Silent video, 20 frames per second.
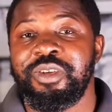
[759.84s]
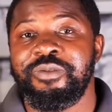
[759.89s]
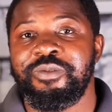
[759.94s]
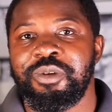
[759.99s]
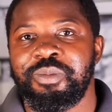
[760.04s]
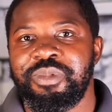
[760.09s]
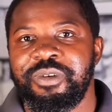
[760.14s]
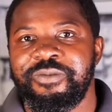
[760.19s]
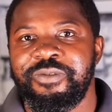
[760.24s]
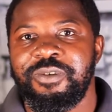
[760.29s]
if
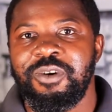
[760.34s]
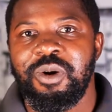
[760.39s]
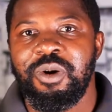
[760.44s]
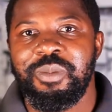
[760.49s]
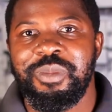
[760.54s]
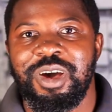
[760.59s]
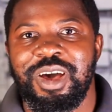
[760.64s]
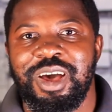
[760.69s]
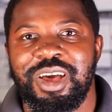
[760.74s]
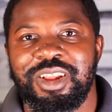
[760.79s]
you're a
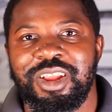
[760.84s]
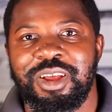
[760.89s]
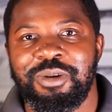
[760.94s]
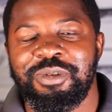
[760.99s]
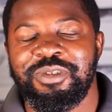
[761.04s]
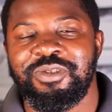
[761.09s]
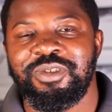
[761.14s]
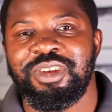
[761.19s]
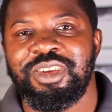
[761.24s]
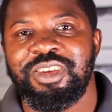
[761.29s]
performer and that
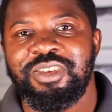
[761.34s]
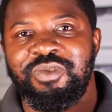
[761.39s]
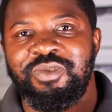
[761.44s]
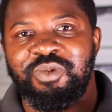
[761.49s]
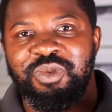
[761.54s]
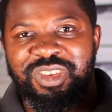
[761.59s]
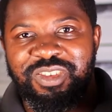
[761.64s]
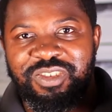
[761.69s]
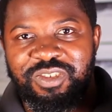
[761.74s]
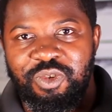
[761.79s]
resonates
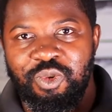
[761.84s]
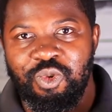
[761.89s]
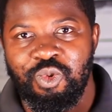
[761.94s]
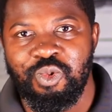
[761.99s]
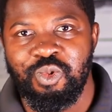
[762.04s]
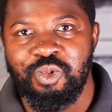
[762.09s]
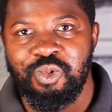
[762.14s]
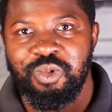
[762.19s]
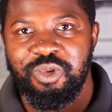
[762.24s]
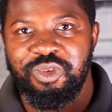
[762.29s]
with
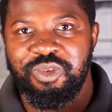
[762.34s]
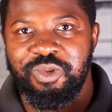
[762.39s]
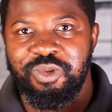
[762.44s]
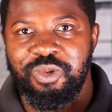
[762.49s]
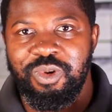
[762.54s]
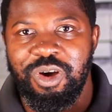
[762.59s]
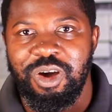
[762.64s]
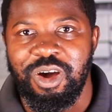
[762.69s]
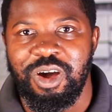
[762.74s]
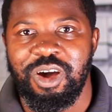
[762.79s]
who
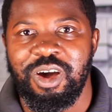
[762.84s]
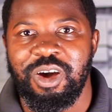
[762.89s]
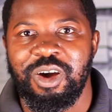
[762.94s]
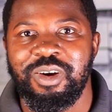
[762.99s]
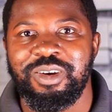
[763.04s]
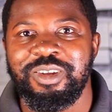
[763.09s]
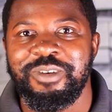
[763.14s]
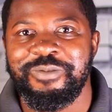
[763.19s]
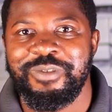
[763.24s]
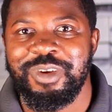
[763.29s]
you are
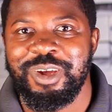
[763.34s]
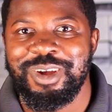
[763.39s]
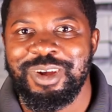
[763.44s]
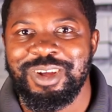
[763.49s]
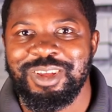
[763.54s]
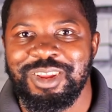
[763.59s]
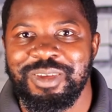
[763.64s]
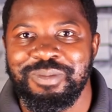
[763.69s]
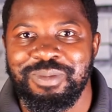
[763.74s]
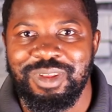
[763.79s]
on a
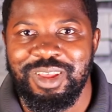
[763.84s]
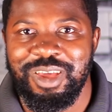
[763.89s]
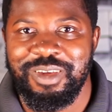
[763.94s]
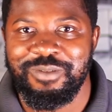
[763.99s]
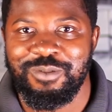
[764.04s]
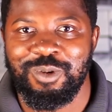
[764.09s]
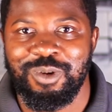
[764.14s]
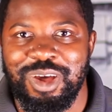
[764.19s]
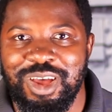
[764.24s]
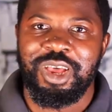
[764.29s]
very deep
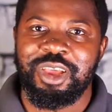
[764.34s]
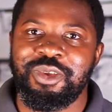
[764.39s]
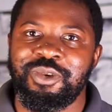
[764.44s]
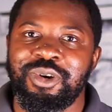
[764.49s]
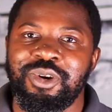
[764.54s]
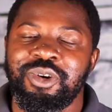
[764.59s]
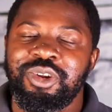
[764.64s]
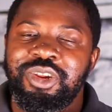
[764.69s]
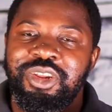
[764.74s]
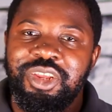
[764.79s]
level and
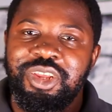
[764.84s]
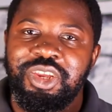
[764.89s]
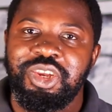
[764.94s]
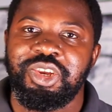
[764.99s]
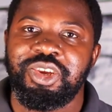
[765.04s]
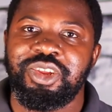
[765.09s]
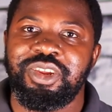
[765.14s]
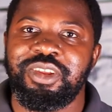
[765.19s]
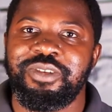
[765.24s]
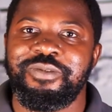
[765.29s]
you're
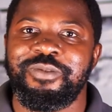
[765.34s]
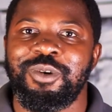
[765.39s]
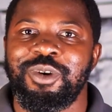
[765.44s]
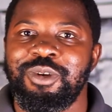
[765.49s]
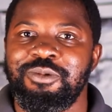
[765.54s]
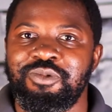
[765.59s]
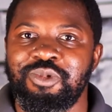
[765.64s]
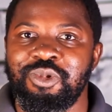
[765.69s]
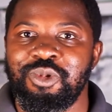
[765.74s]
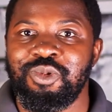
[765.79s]
auditioning for
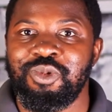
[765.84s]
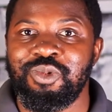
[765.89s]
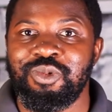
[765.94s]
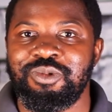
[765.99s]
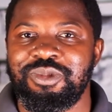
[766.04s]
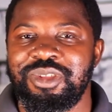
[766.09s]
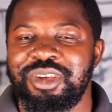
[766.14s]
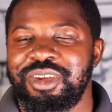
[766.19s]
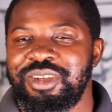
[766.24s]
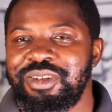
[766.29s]
a
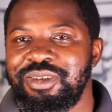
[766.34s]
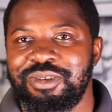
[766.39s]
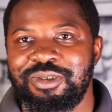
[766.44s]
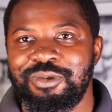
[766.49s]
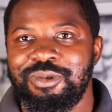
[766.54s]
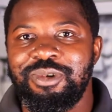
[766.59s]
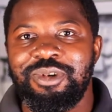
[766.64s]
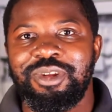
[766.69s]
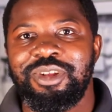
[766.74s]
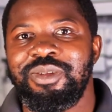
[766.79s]
role then
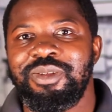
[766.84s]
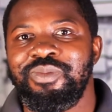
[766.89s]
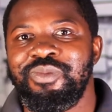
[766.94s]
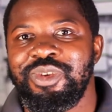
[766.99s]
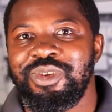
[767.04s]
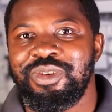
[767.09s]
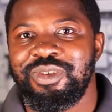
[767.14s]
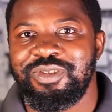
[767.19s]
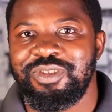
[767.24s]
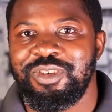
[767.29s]
go on and
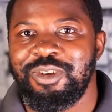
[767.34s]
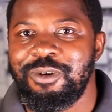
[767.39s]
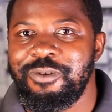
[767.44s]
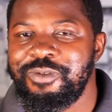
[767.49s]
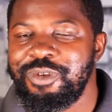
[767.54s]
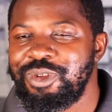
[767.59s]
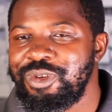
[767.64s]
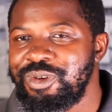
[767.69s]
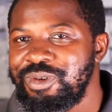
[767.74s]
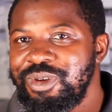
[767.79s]
be
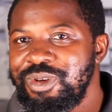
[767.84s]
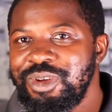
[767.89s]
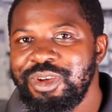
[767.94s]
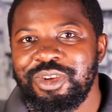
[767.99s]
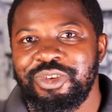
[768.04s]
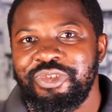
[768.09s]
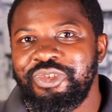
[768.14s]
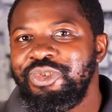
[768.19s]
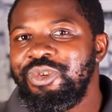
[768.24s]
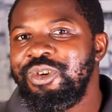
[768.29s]
yourself you know
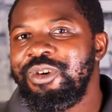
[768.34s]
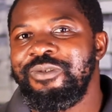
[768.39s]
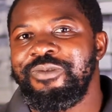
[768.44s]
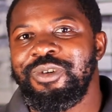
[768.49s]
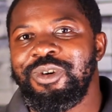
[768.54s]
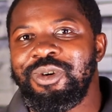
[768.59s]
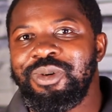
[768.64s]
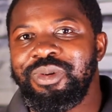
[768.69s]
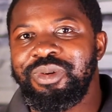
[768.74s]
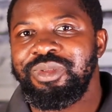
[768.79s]
show off
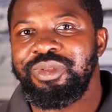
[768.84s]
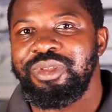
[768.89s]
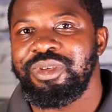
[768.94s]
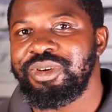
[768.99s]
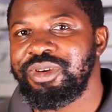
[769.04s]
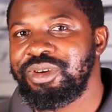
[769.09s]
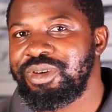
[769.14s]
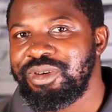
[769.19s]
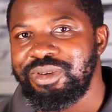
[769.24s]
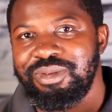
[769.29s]
all
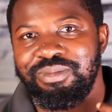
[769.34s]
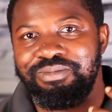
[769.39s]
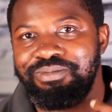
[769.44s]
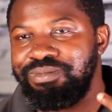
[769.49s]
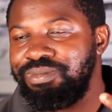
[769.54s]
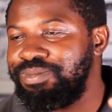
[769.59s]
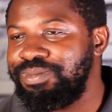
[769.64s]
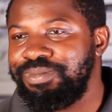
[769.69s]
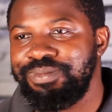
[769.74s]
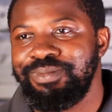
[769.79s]

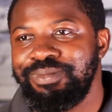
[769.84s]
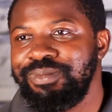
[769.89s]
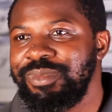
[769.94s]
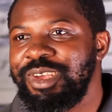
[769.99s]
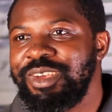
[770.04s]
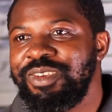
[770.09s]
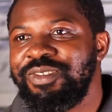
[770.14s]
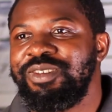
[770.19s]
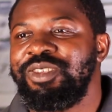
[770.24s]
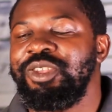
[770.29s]
the
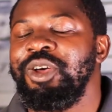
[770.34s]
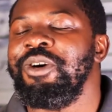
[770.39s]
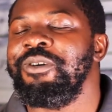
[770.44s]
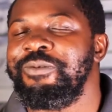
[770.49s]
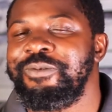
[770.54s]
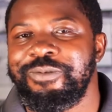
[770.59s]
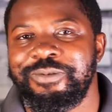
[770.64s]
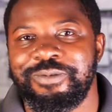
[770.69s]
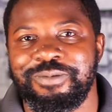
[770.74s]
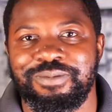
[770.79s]

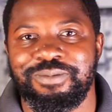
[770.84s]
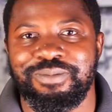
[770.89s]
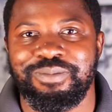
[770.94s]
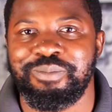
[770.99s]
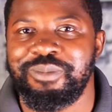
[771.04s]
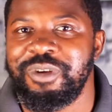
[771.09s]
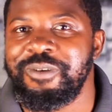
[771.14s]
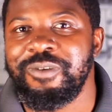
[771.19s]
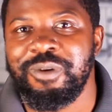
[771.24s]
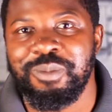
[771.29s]
stuff
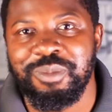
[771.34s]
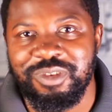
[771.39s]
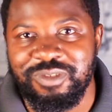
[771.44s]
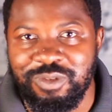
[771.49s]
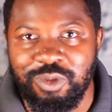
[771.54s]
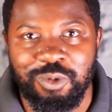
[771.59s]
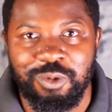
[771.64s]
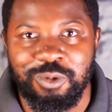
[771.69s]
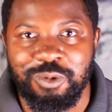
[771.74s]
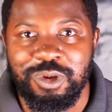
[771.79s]

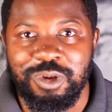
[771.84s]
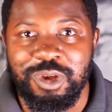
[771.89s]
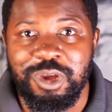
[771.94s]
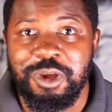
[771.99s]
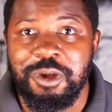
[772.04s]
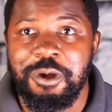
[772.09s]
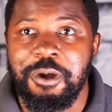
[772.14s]
performers do